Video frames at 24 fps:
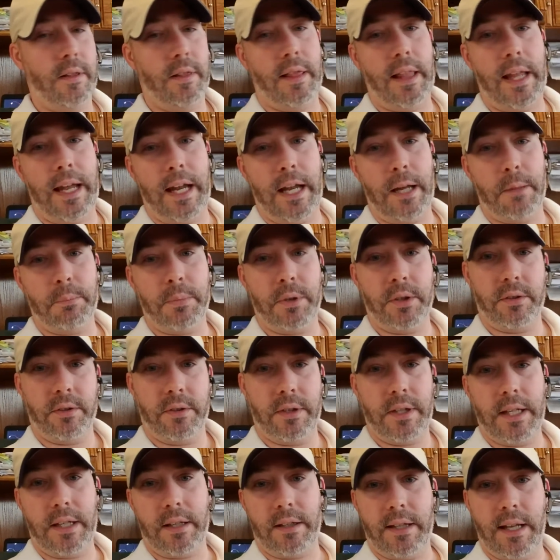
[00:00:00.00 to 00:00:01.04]
lamps,
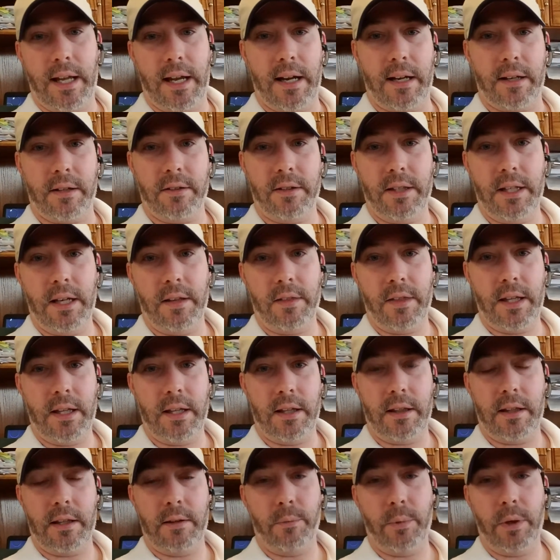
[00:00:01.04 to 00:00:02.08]
knickknacks,
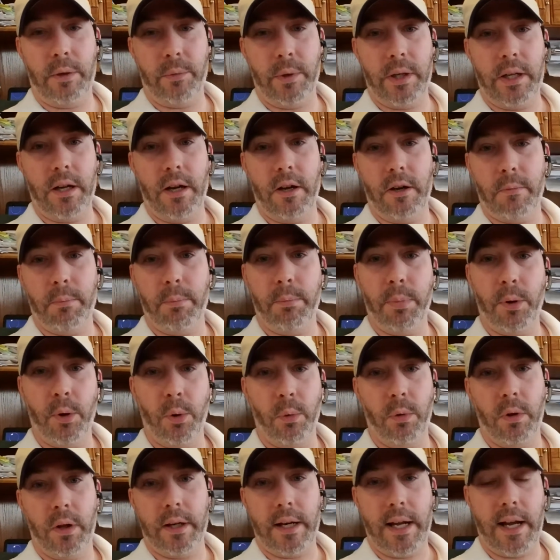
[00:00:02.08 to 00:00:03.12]
anything that when we go to
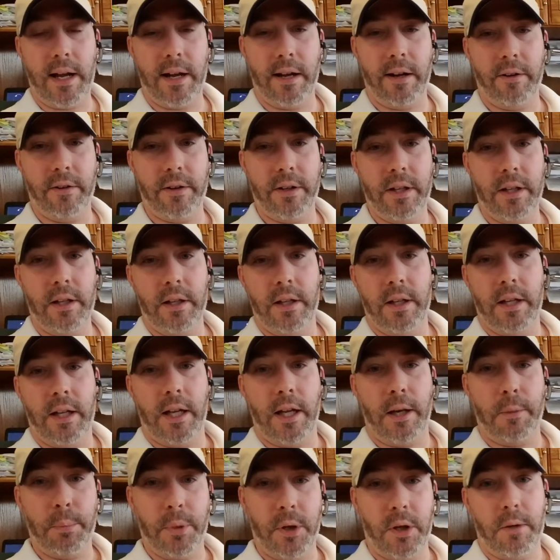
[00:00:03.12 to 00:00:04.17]
pull it out
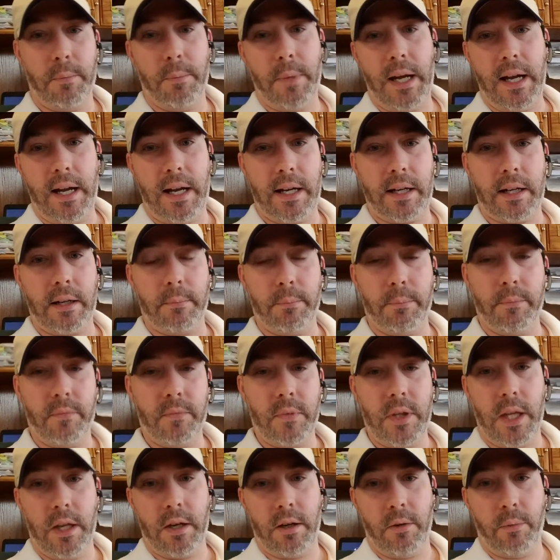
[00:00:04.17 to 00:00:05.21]
and put it back,
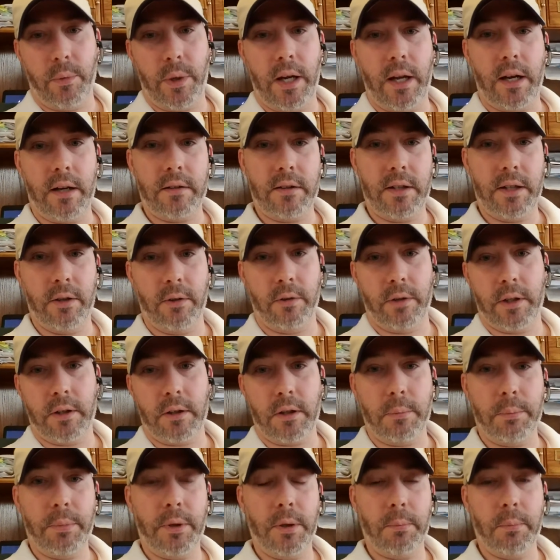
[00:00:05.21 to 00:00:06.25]
and we got to tilt it
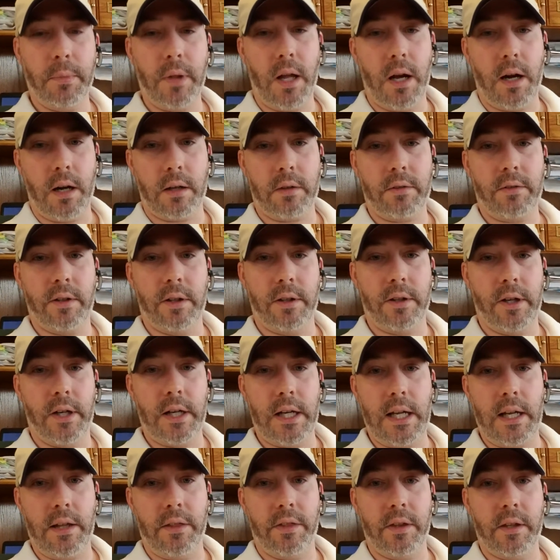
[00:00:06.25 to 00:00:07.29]
to put blocks
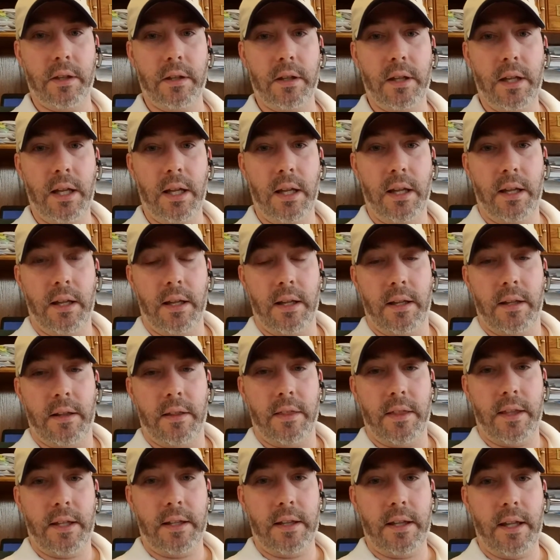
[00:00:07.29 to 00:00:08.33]
underneath it
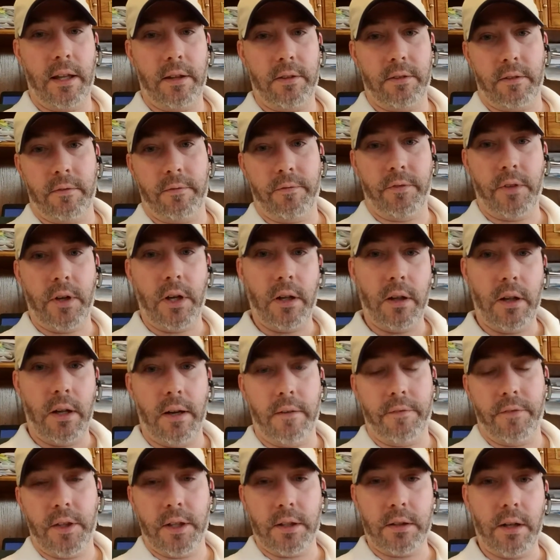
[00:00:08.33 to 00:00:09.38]
that doesn't fall
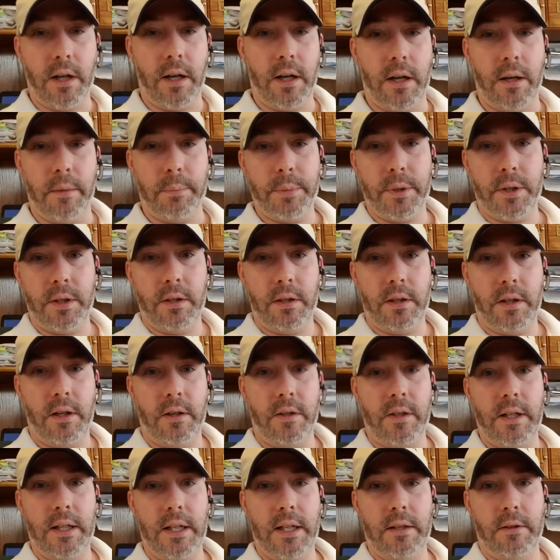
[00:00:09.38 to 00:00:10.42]
off the top.
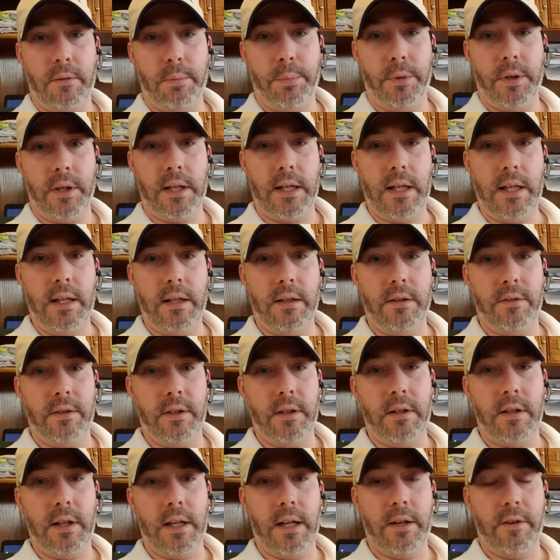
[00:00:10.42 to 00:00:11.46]
It's pretty
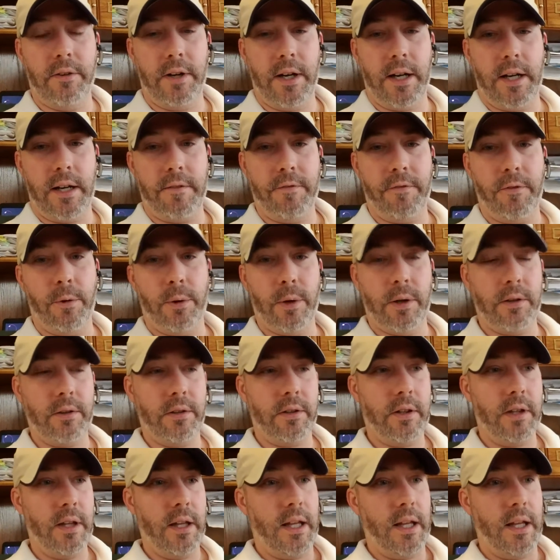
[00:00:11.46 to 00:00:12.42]
easy to get ready for us.